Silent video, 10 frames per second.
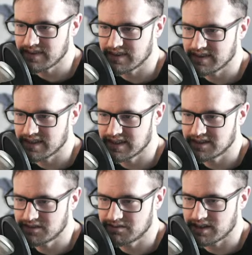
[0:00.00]
I
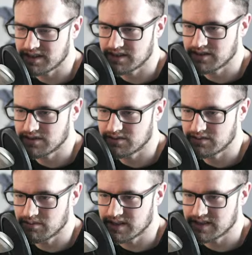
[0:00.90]
do not know
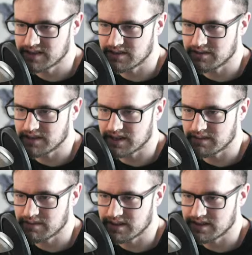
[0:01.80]
what is going on
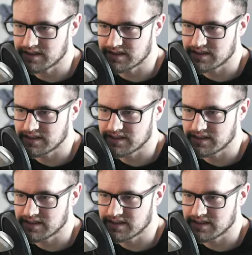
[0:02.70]
with this.